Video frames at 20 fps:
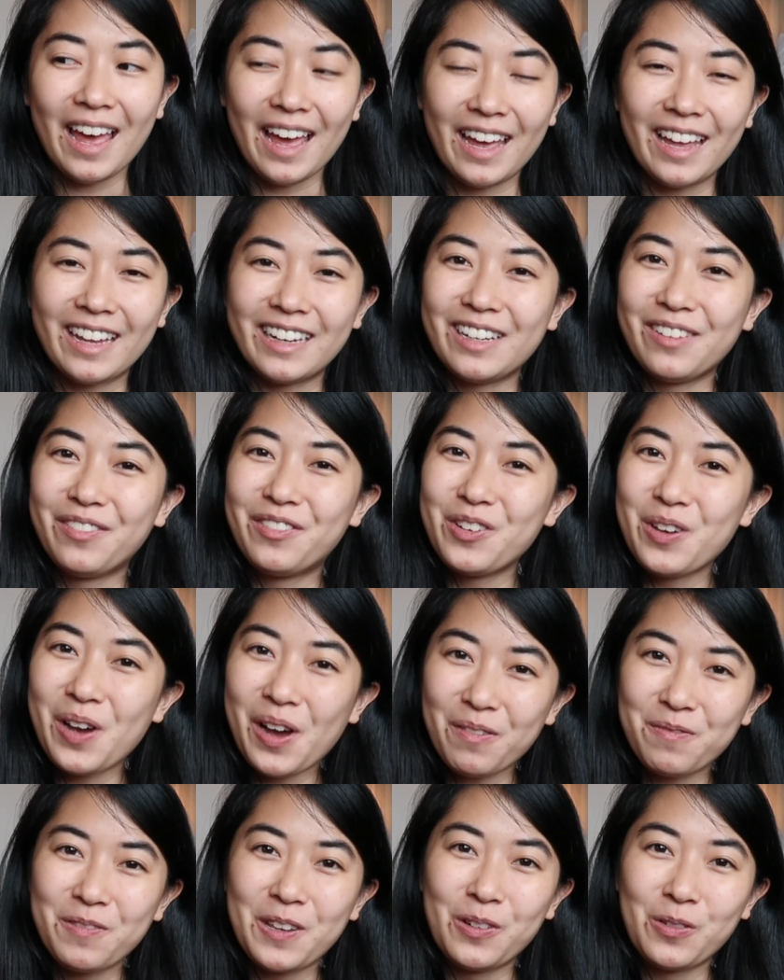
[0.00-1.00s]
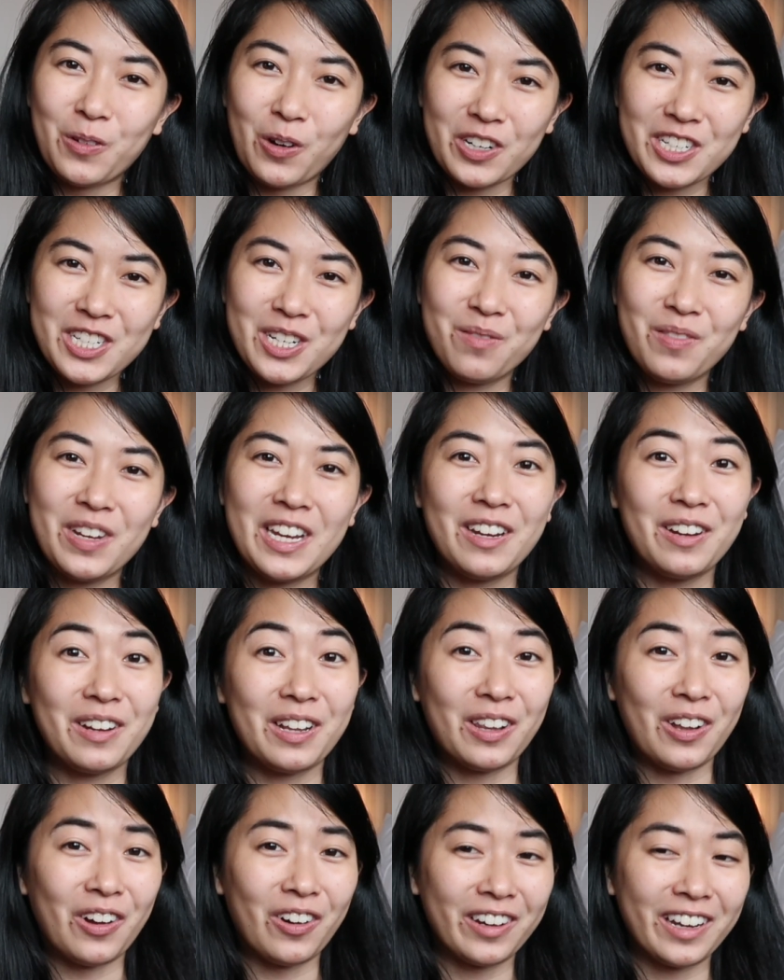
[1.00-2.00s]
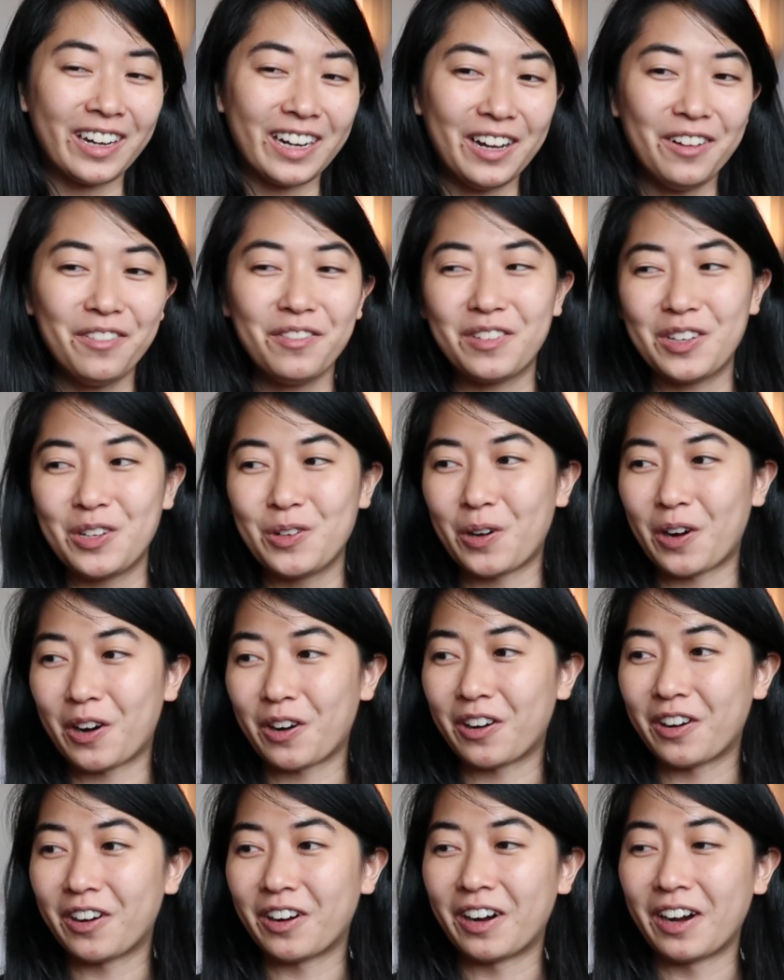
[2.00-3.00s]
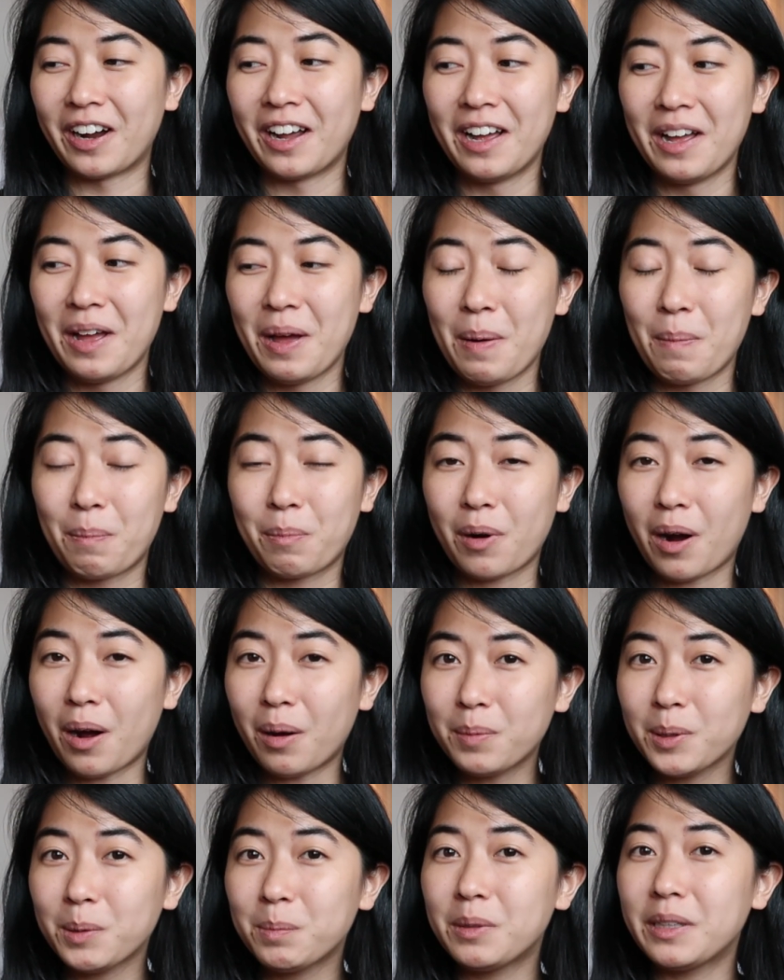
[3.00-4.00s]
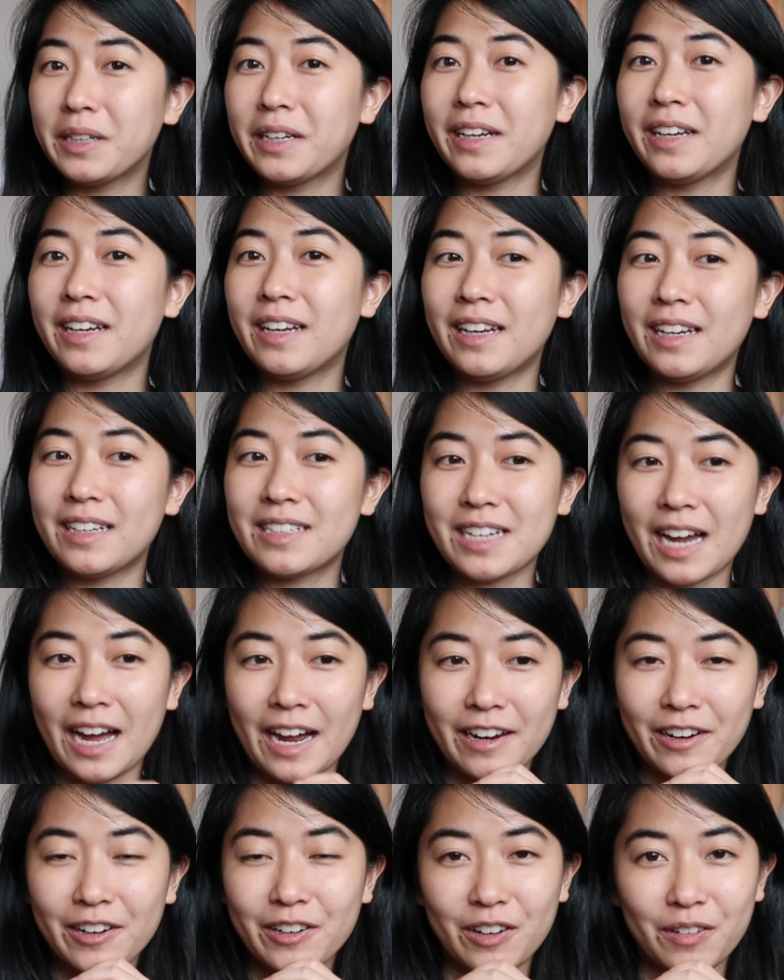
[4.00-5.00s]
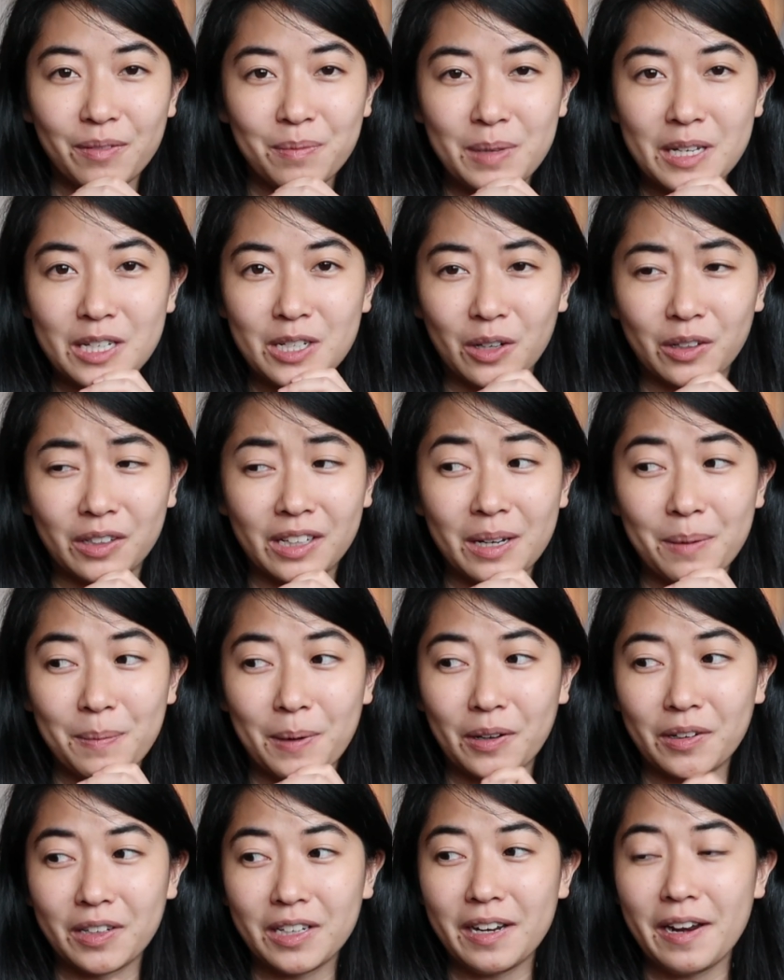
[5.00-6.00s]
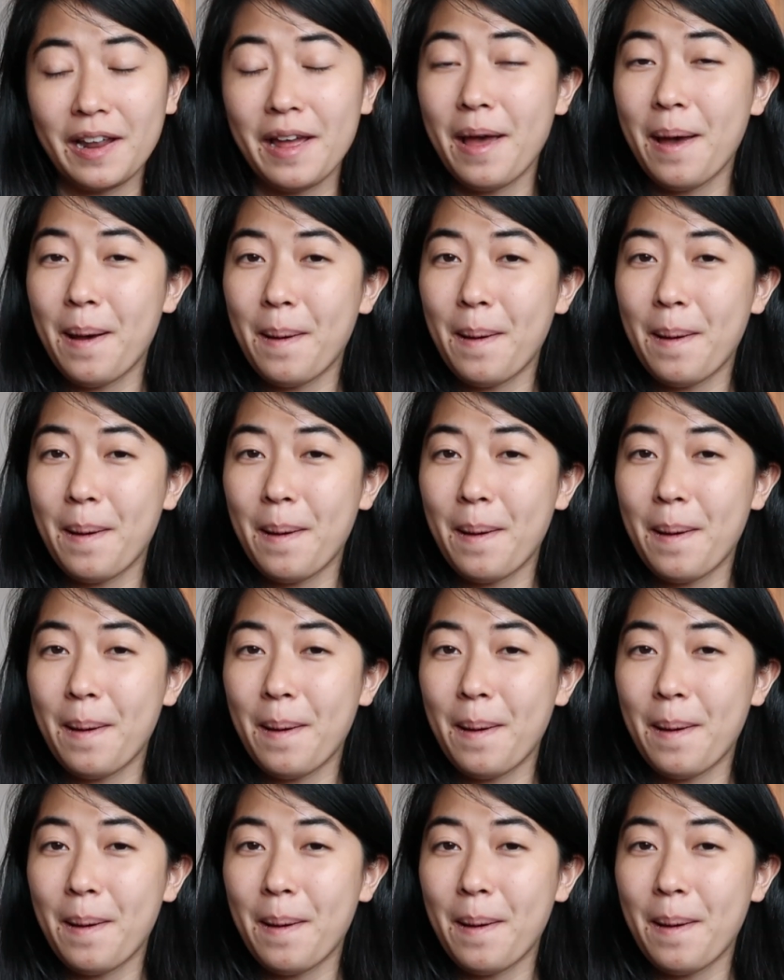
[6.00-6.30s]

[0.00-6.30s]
And if you have been watching me long enough, you are probably tired of me talking about it.